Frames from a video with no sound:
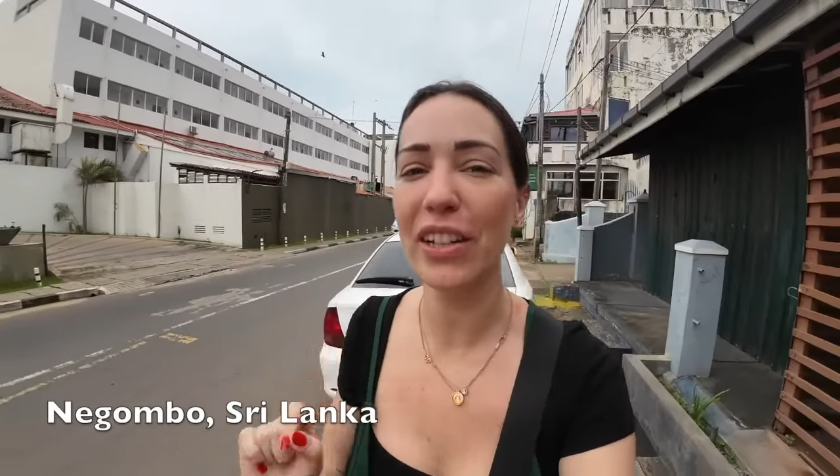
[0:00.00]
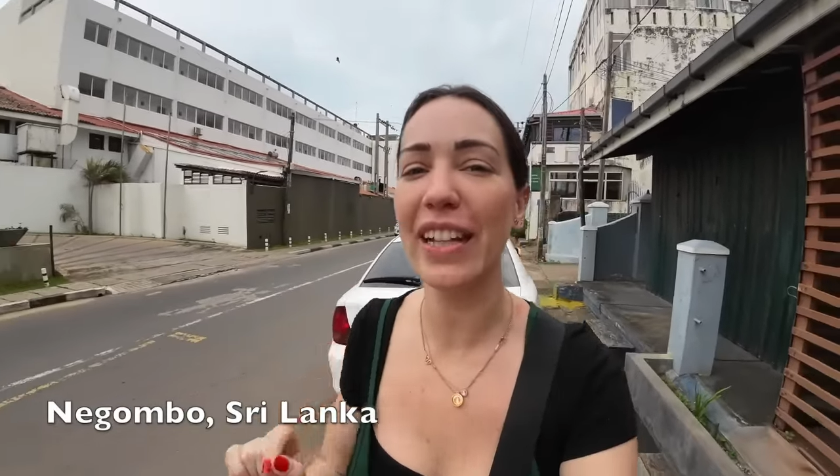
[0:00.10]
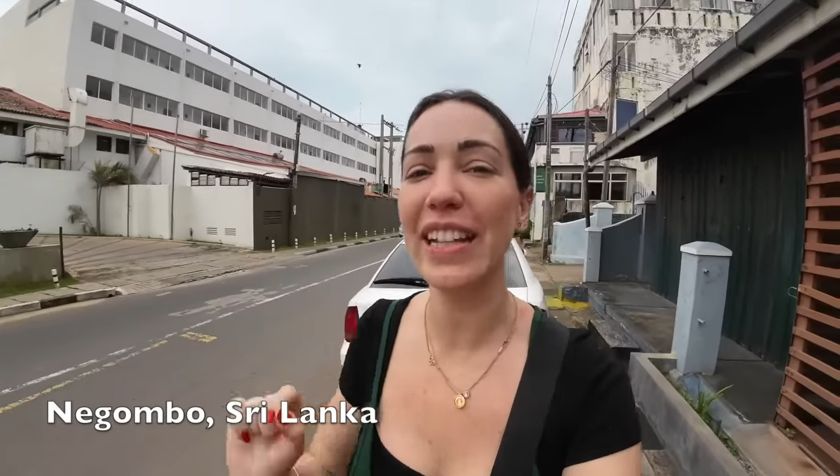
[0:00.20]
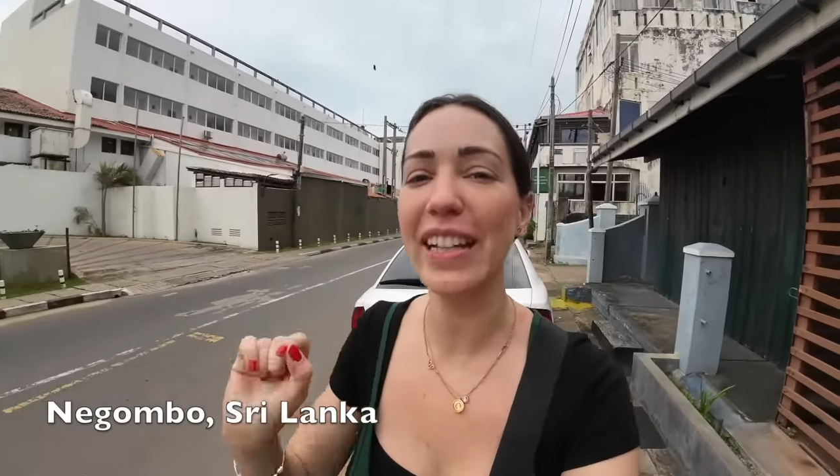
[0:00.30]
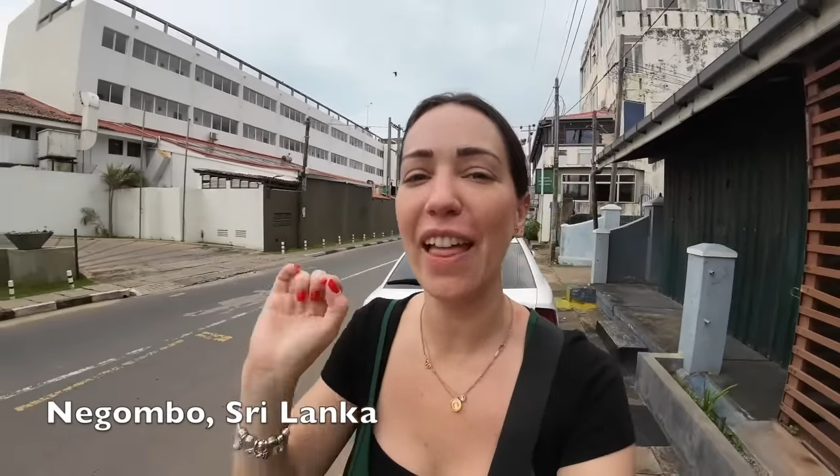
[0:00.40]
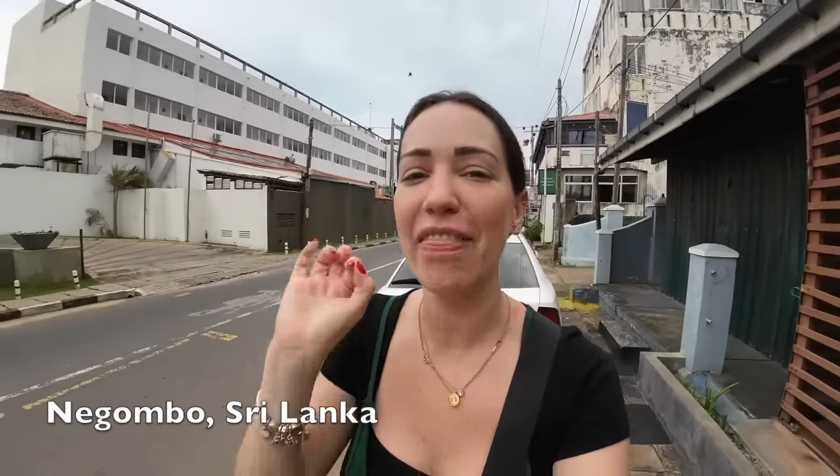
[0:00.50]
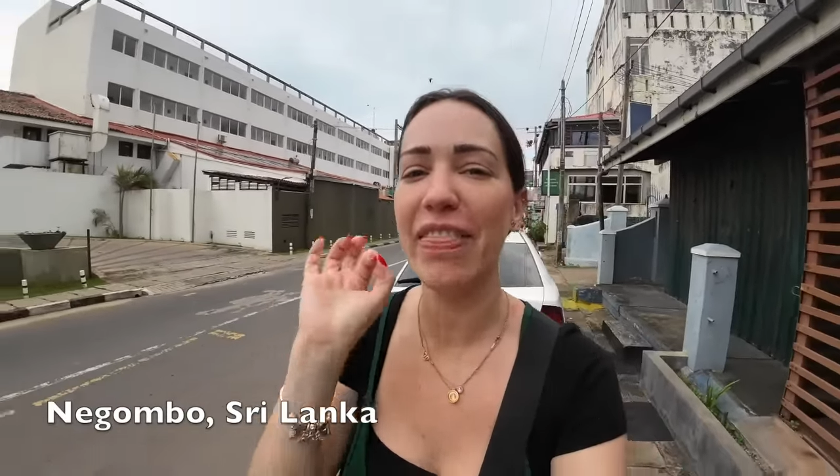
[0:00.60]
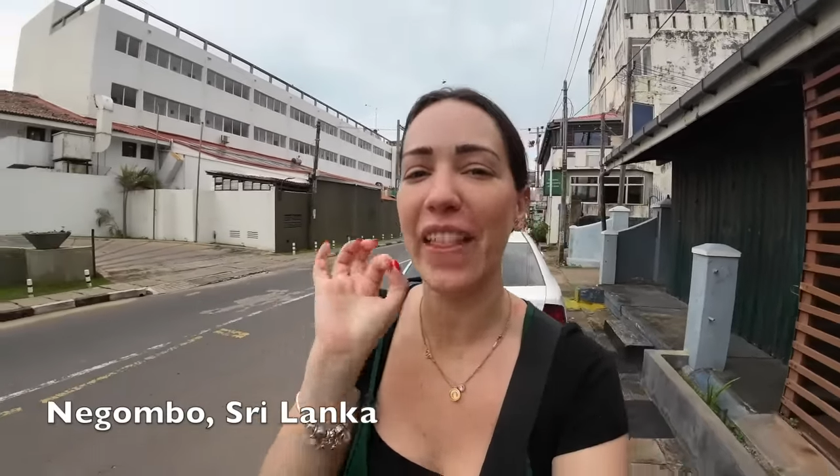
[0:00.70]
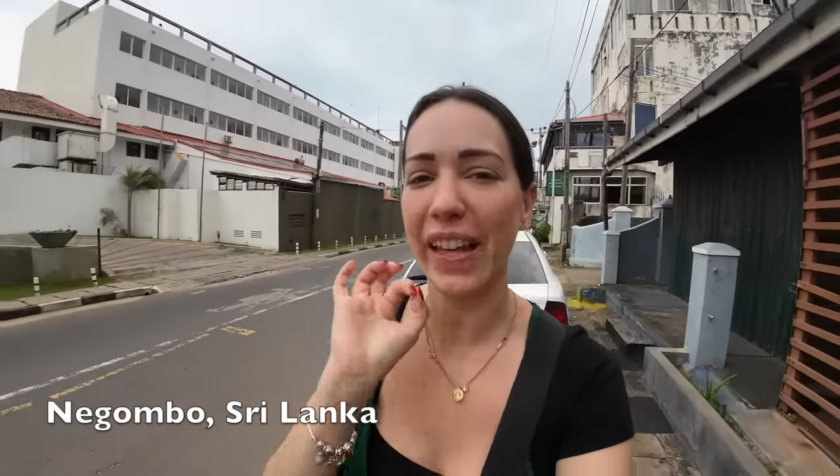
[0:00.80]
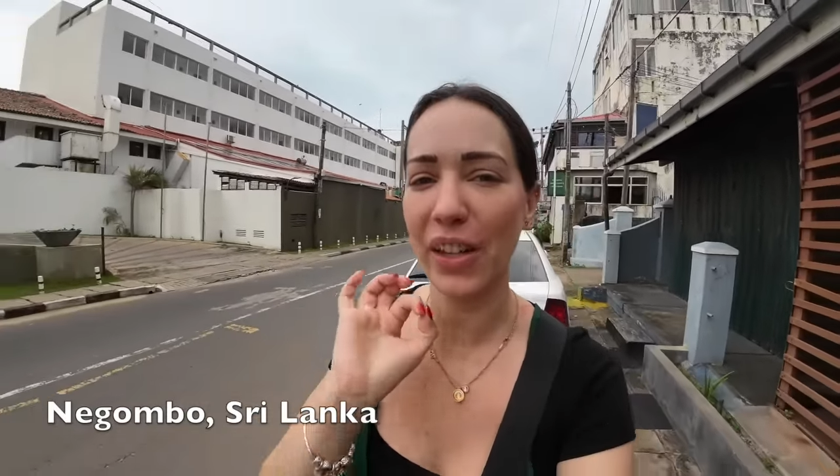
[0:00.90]
in
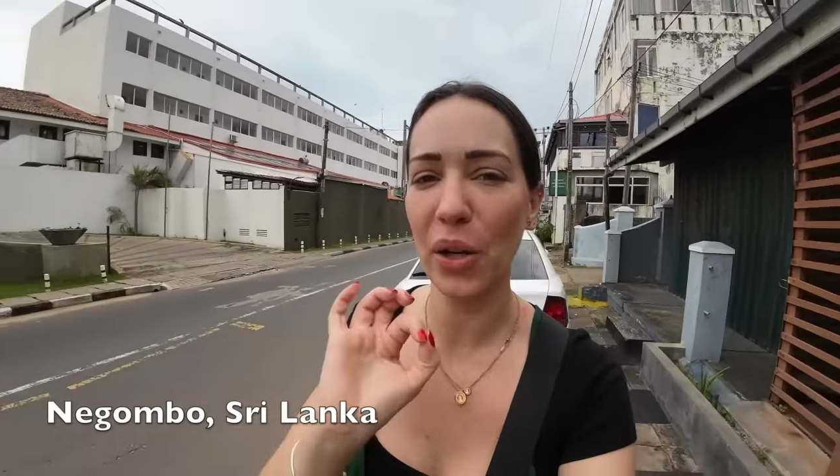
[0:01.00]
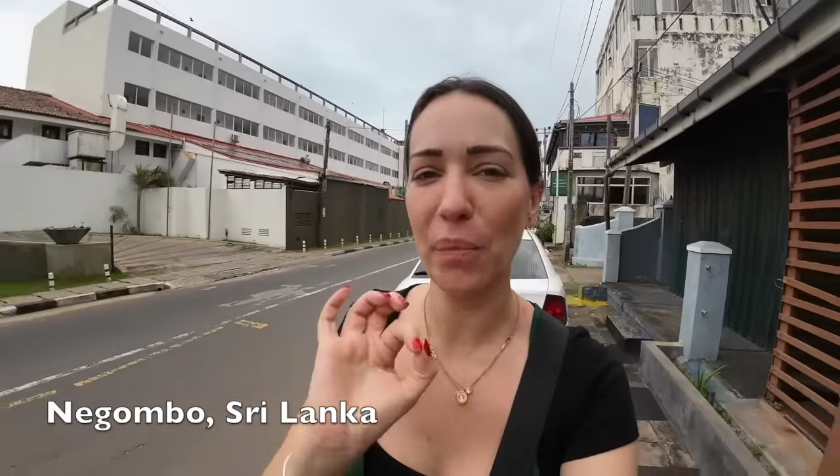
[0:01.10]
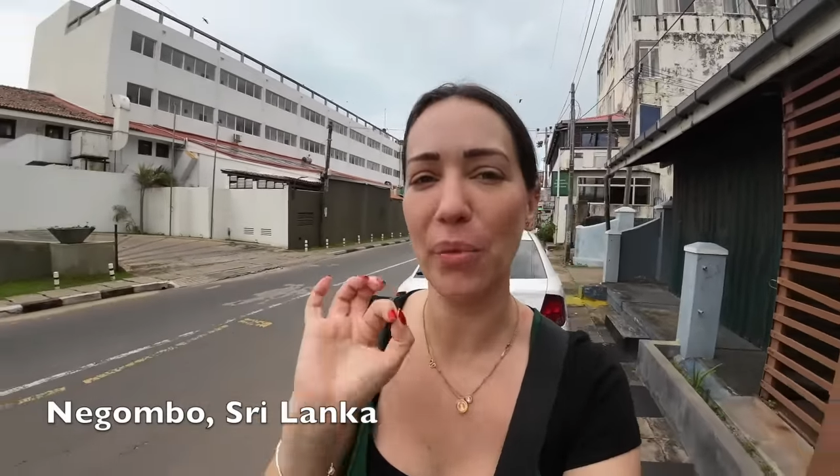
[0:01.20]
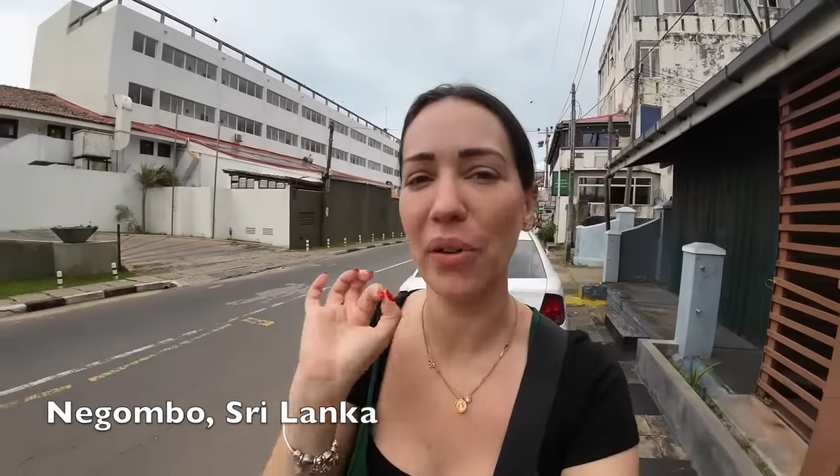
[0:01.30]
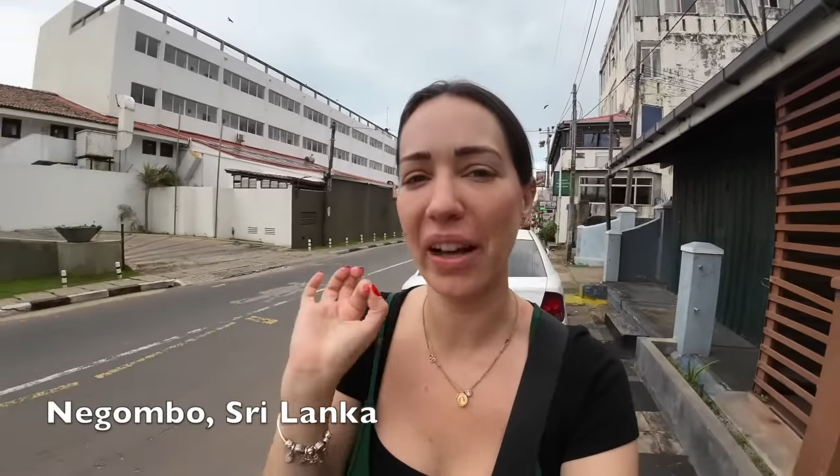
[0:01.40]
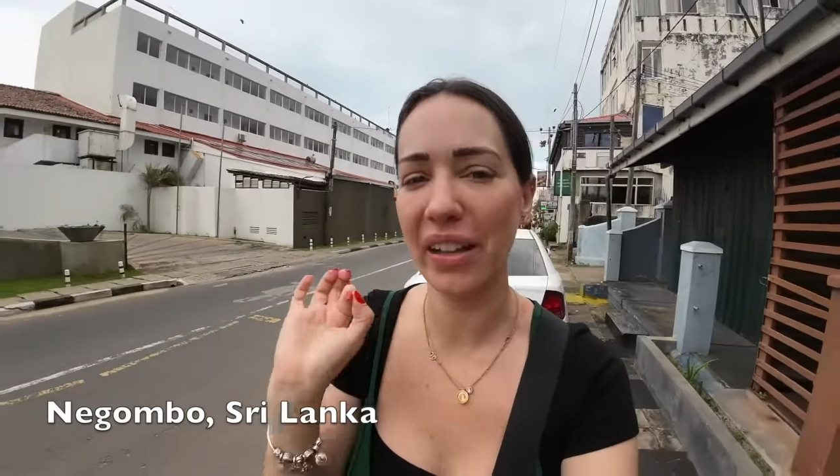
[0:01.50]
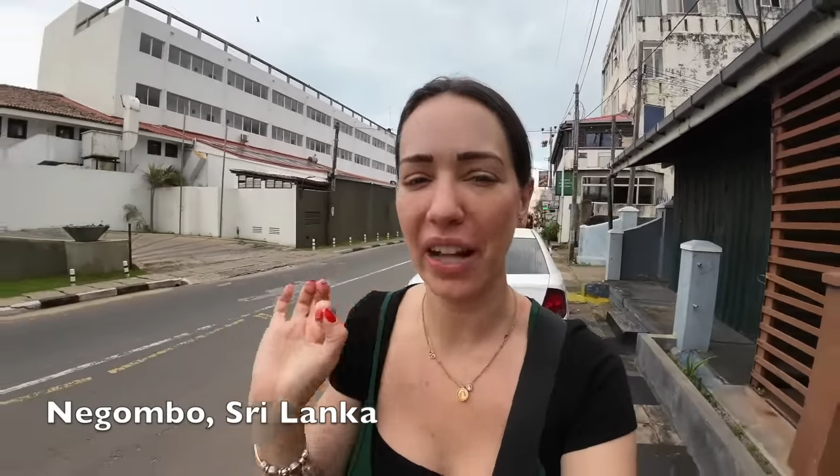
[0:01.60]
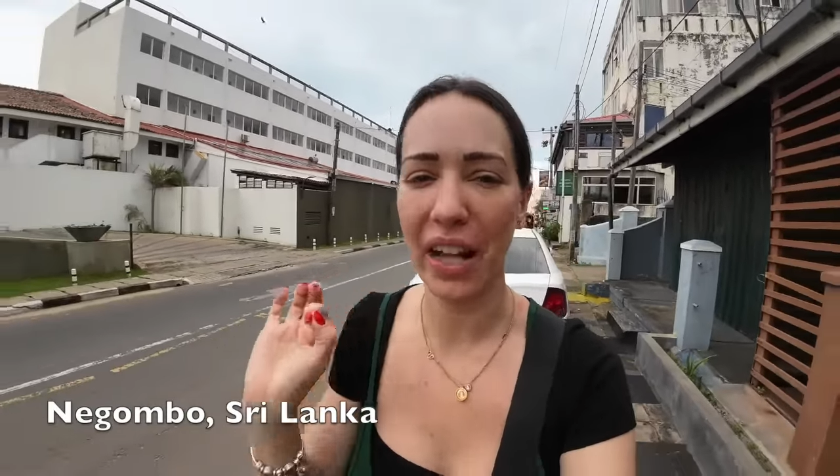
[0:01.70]
Negombo, an